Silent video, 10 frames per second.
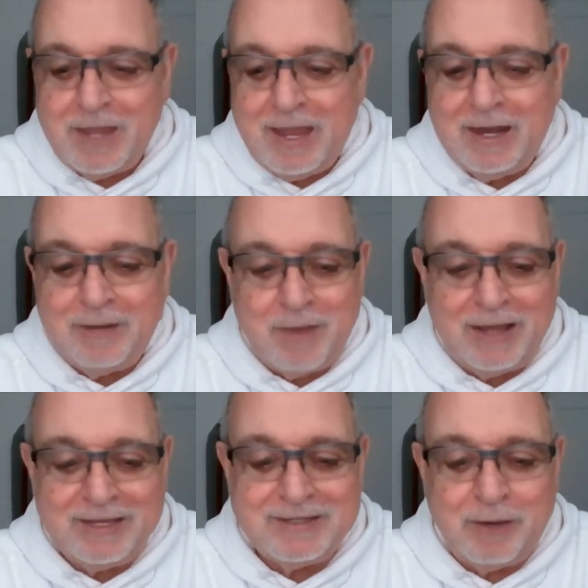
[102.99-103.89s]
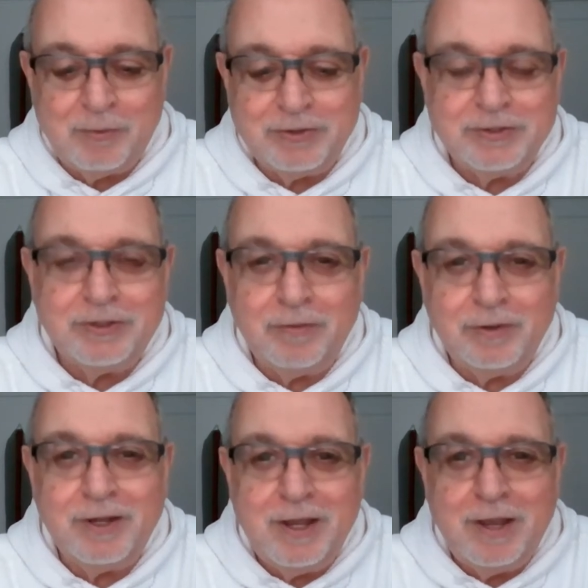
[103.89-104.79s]
And I guess that was
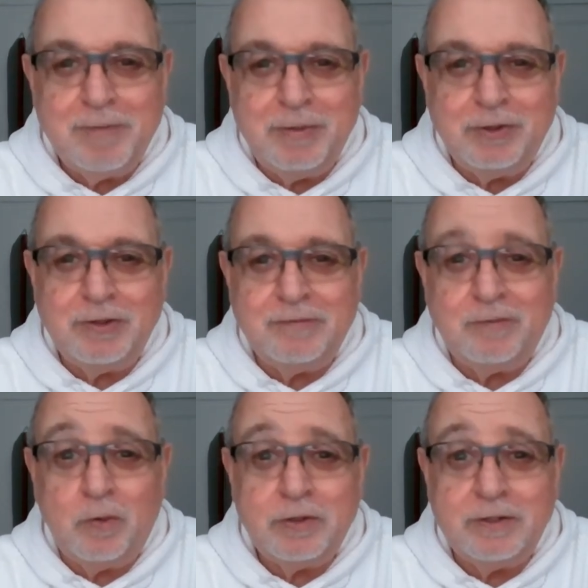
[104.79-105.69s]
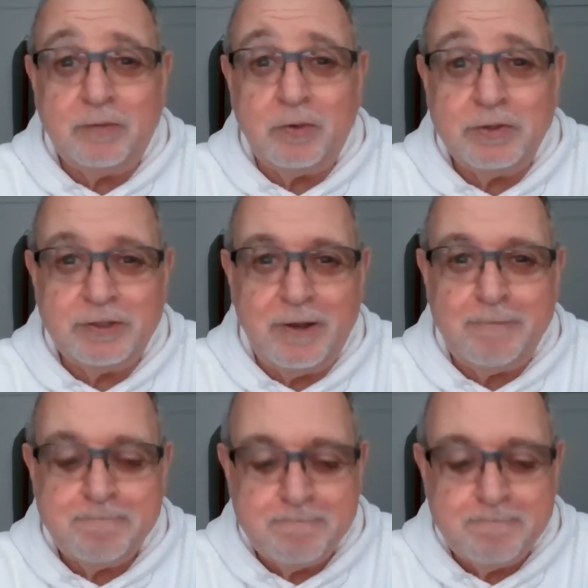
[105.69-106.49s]
discovered maybe during the divorce, divorce uh,